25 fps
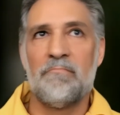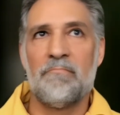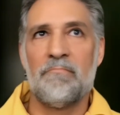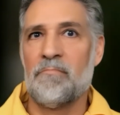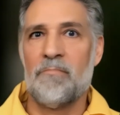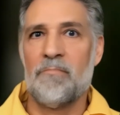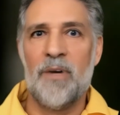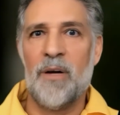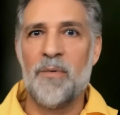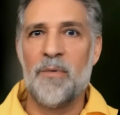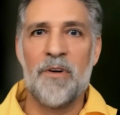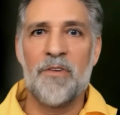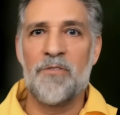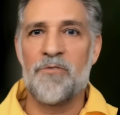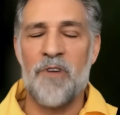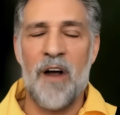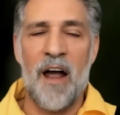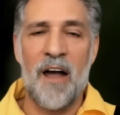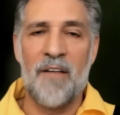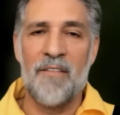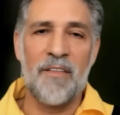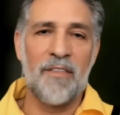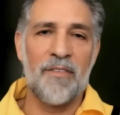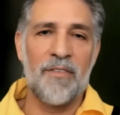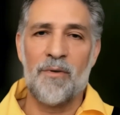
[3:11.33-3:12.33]
We were
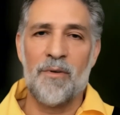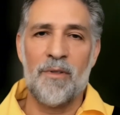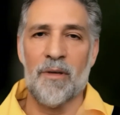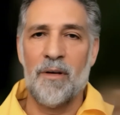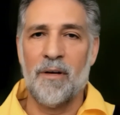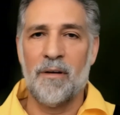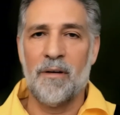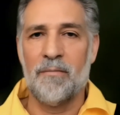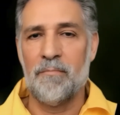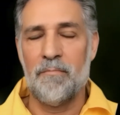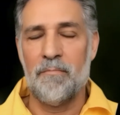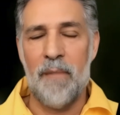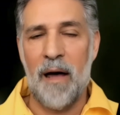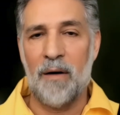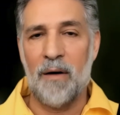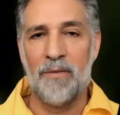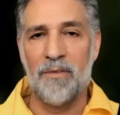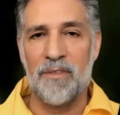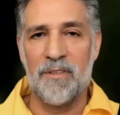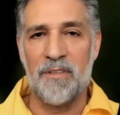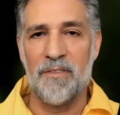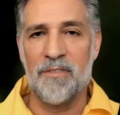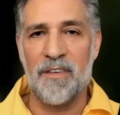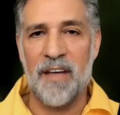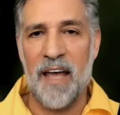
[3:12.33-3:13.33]
driving through the
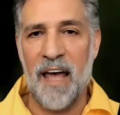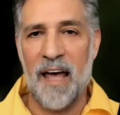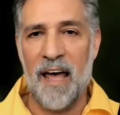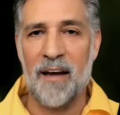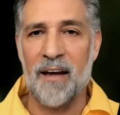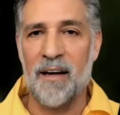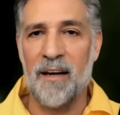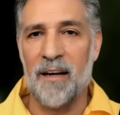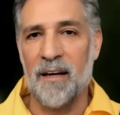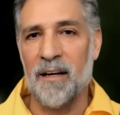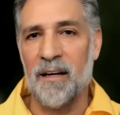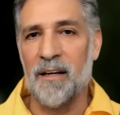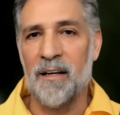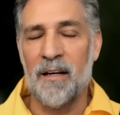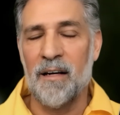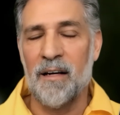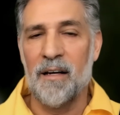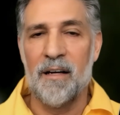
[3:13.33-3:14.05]
mountains of Canada.